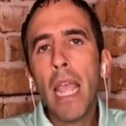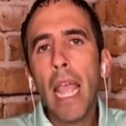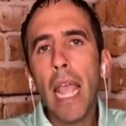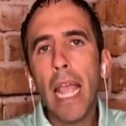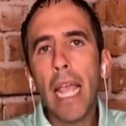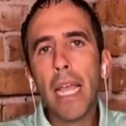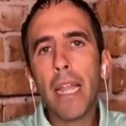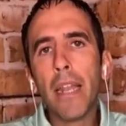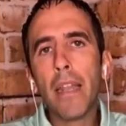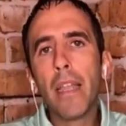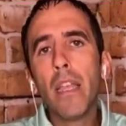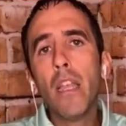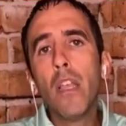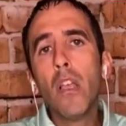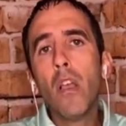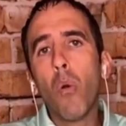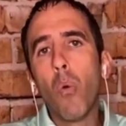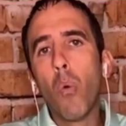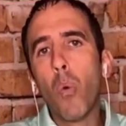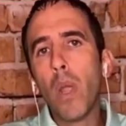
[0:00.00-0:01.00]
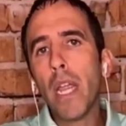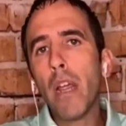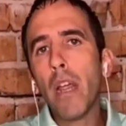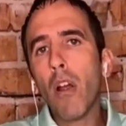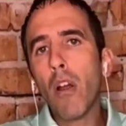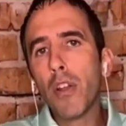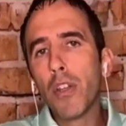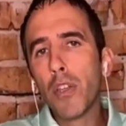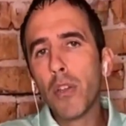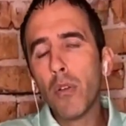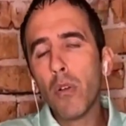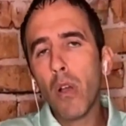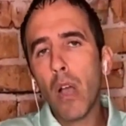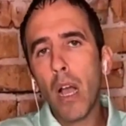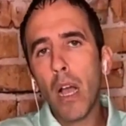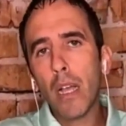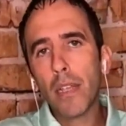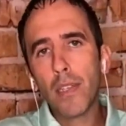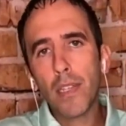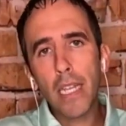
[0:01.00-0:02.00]
and we
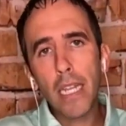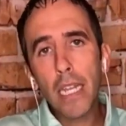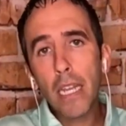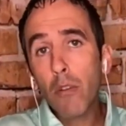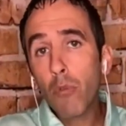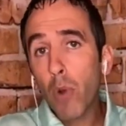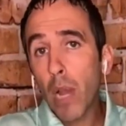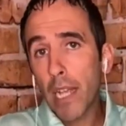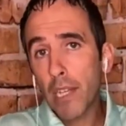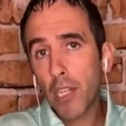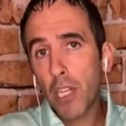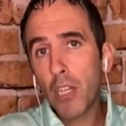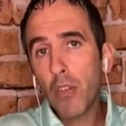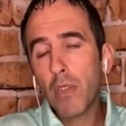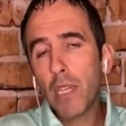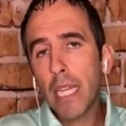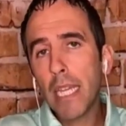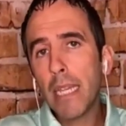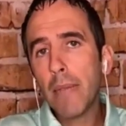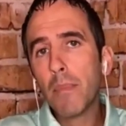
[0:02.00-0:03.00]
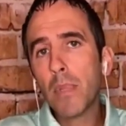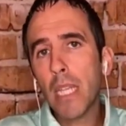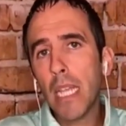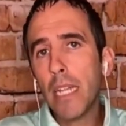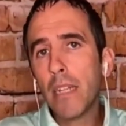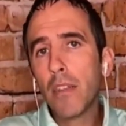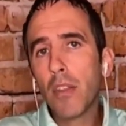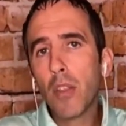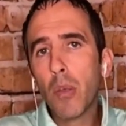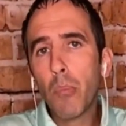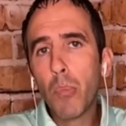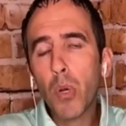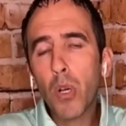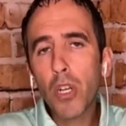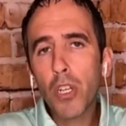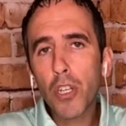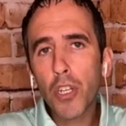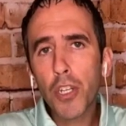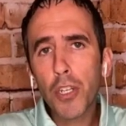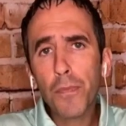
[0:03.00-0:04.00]
are sending rescue teams into the
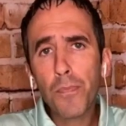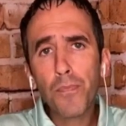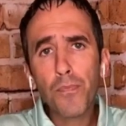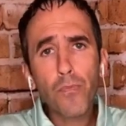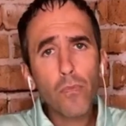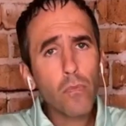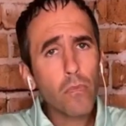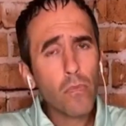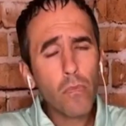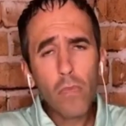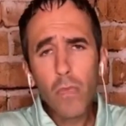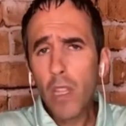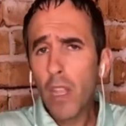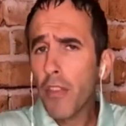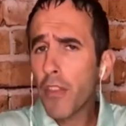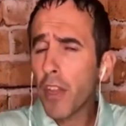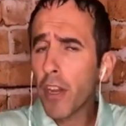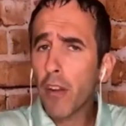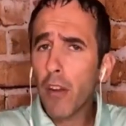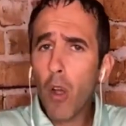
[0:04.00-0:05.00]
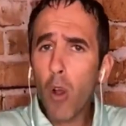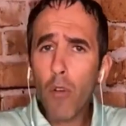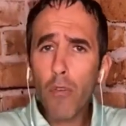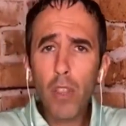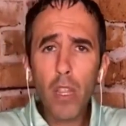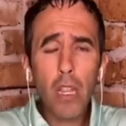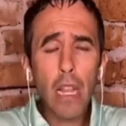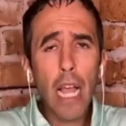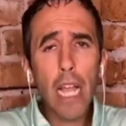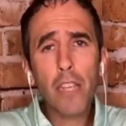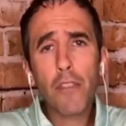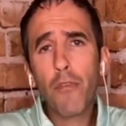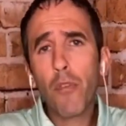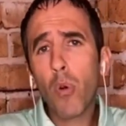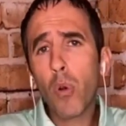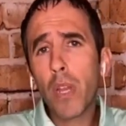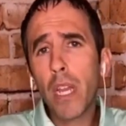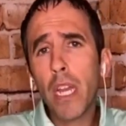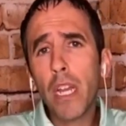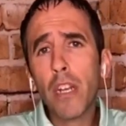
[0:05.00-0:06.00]
bush. Over the last
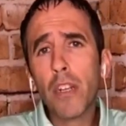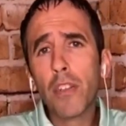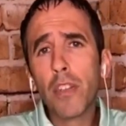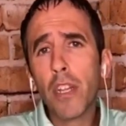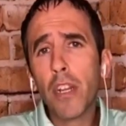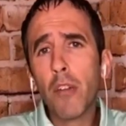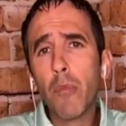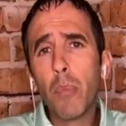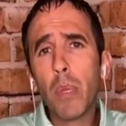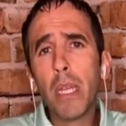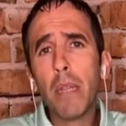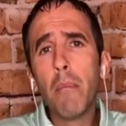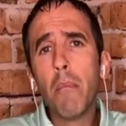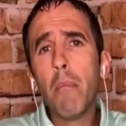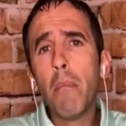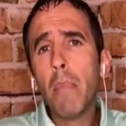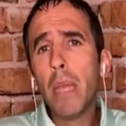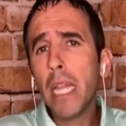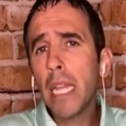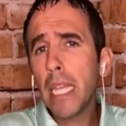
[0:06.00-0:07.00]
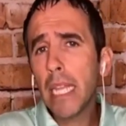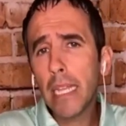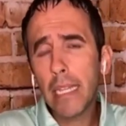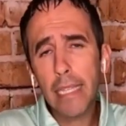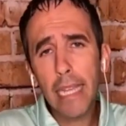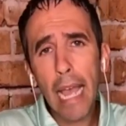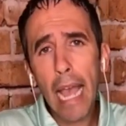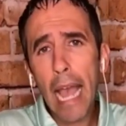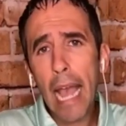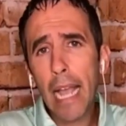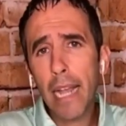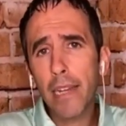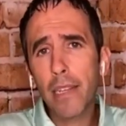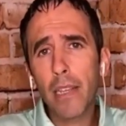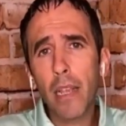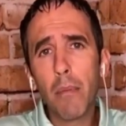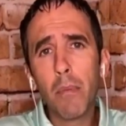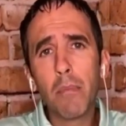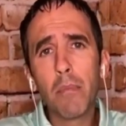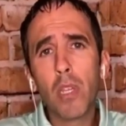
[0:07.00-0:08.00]
4 years, there have been many attacks.
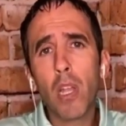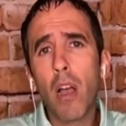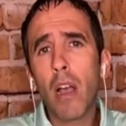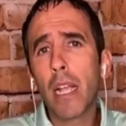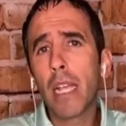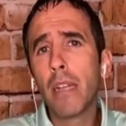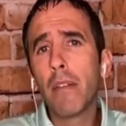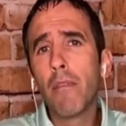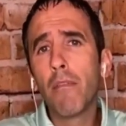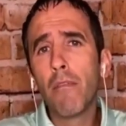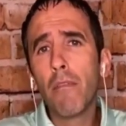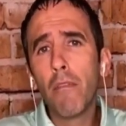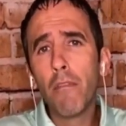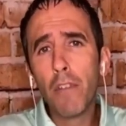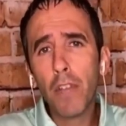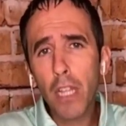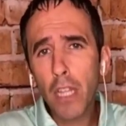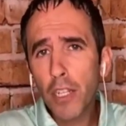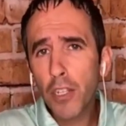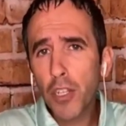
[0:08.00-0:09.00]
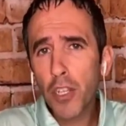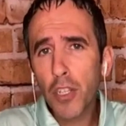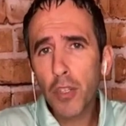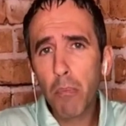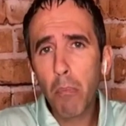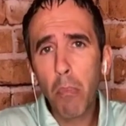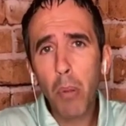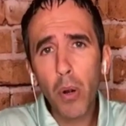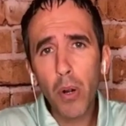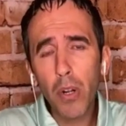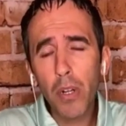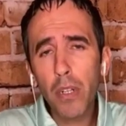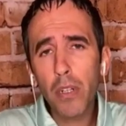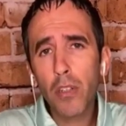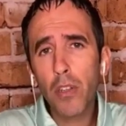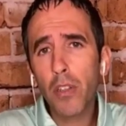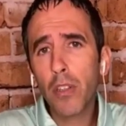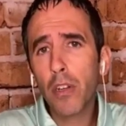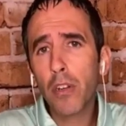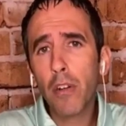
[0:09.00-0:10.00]
I'm talking villages burnt
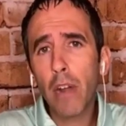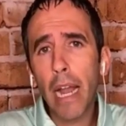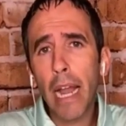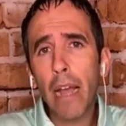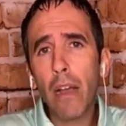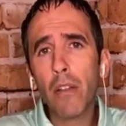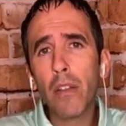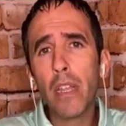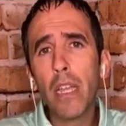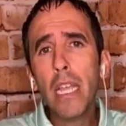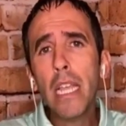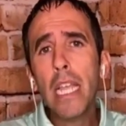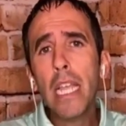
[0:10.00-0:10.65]
to the ground.